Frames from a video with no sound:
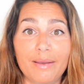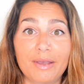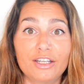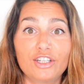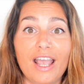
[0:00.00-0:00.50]

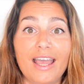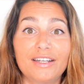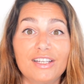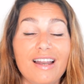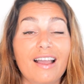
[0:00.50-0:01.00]
image
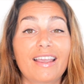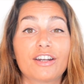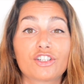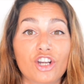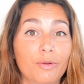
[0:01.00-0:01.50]
and to not get
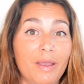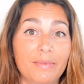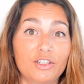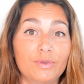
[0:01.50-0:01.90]
a sharp image,